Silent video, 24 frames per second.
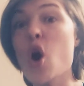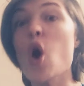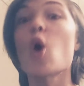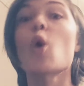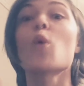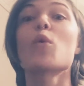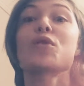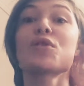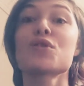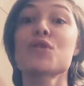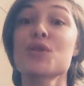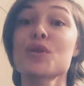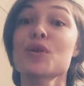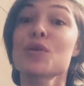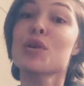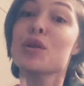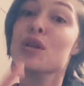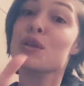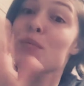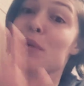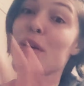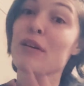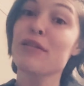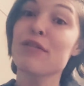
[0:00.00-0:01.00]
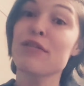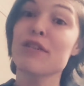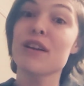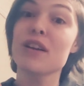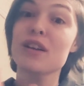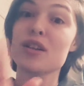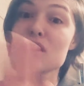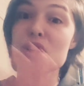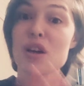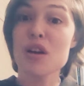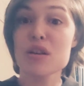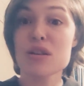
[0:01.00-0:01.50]
or as soon as my
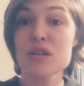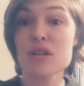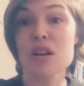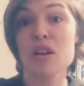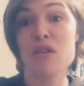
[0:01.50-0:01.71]
feet touch